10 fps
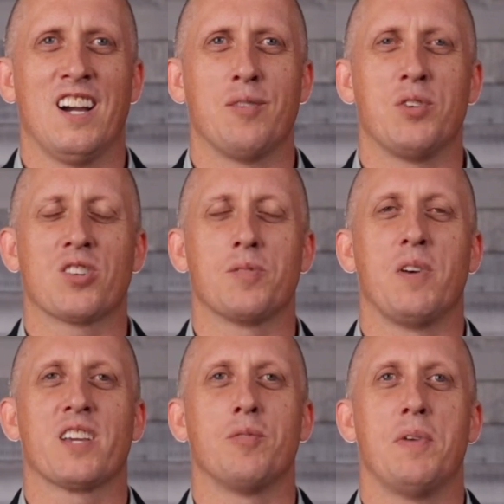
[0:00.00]
Hi, I'm Dr.
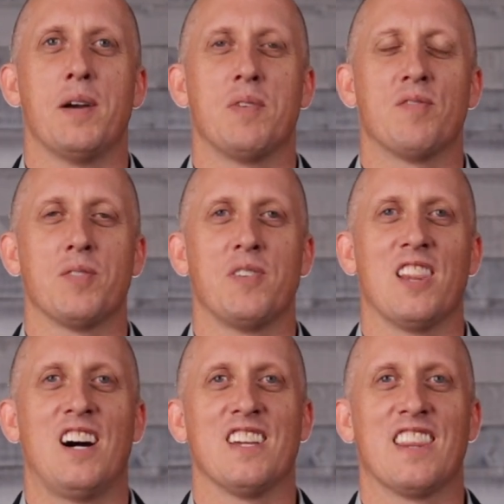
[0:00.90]
Michael Banman from
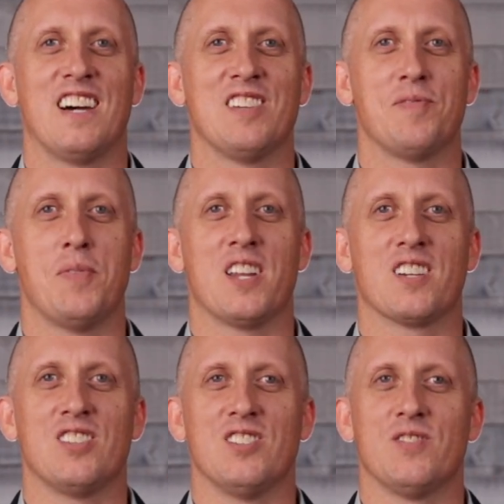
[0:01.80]
Align Life
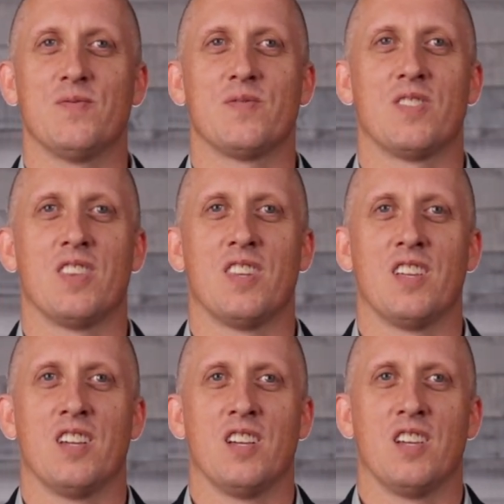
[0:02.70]
Medical.
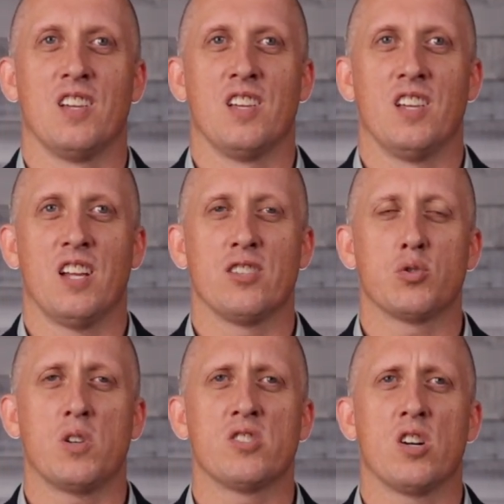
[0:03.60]
I
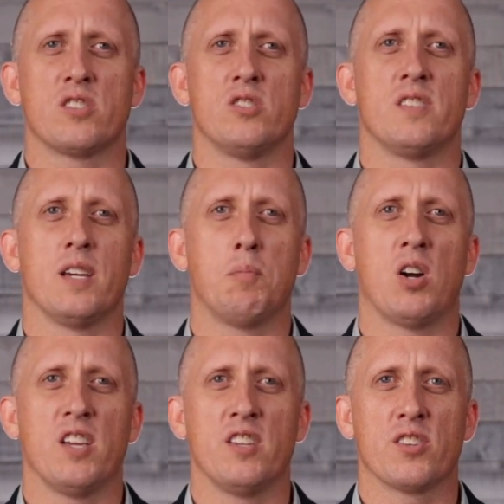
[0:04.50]
just want to talk to you today
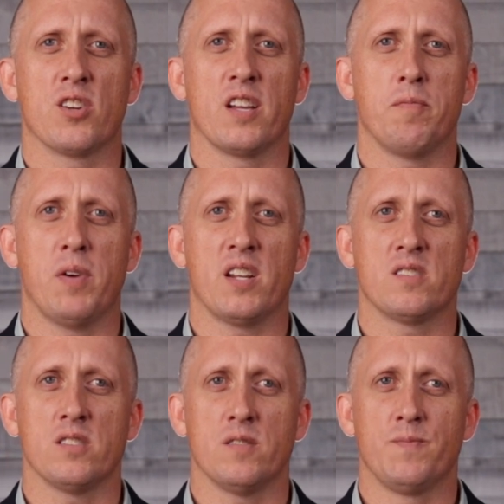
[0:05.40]
about integrative
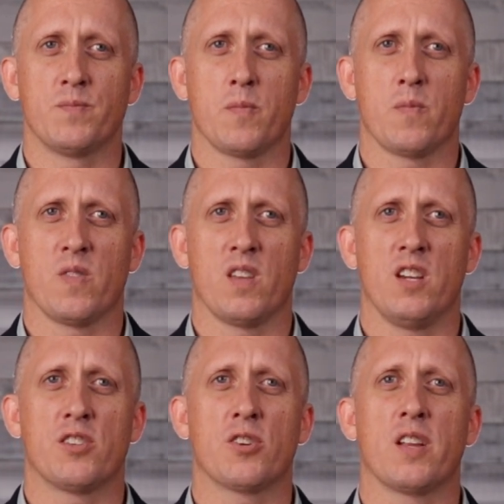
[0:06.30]
medicine.
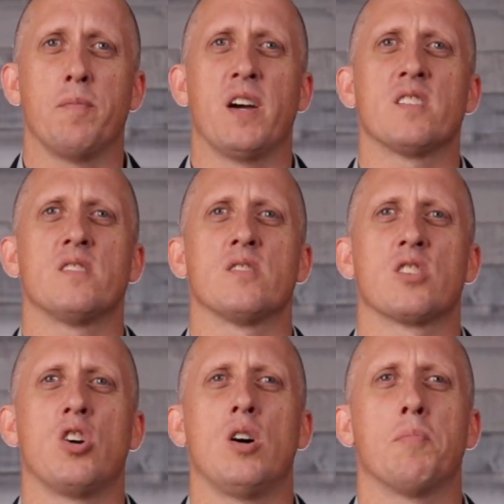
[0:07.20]
Integrative medicine is
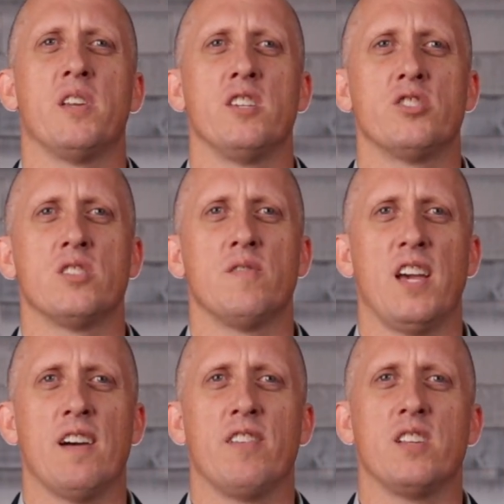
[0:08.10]
a combination of
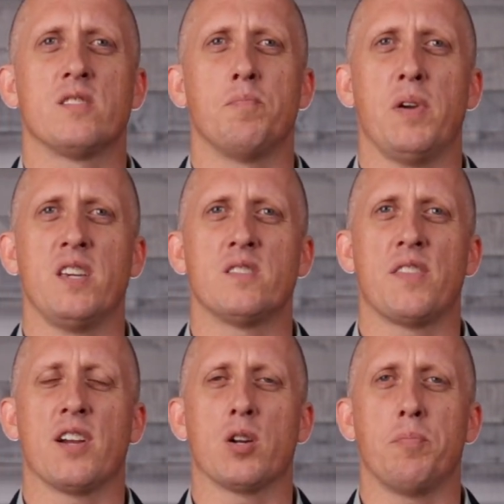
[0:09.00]

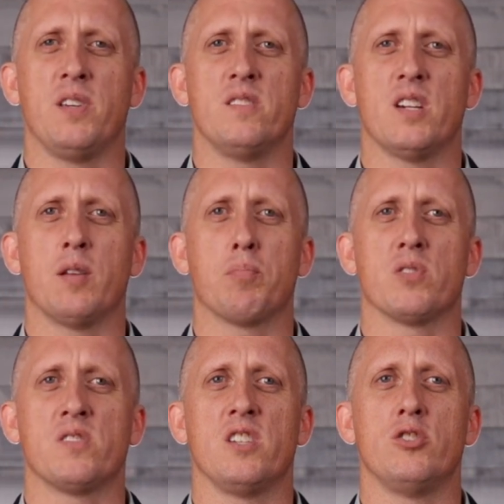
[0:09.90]
evidence-based therapies and
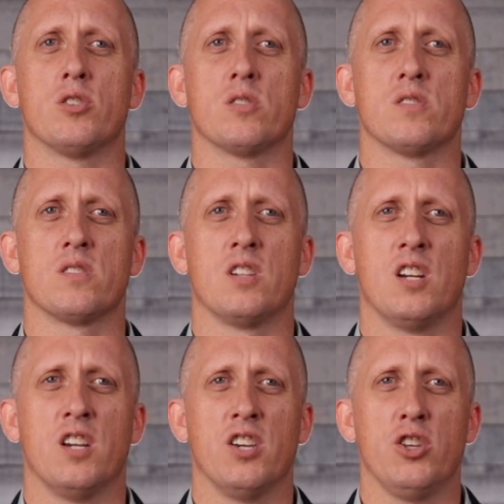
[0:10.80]
procedures
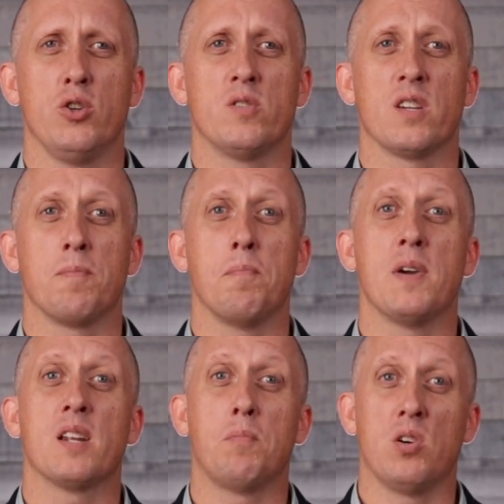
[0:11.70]
using
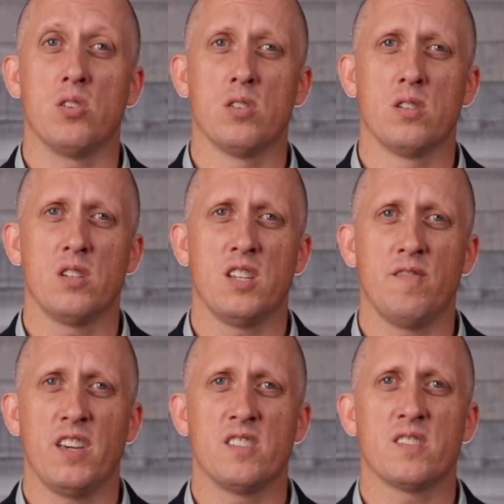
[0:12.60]
minimal
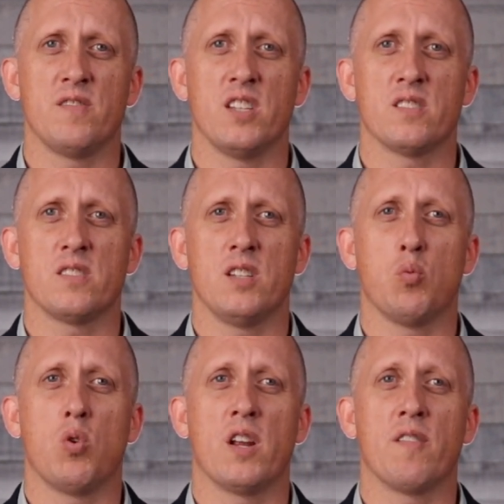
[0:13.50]
invasiveness
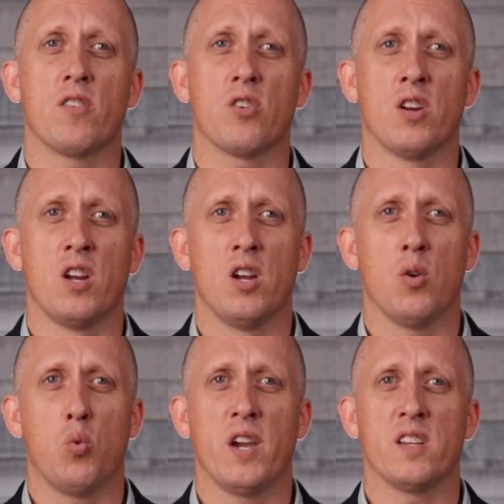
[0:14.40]
in whatever way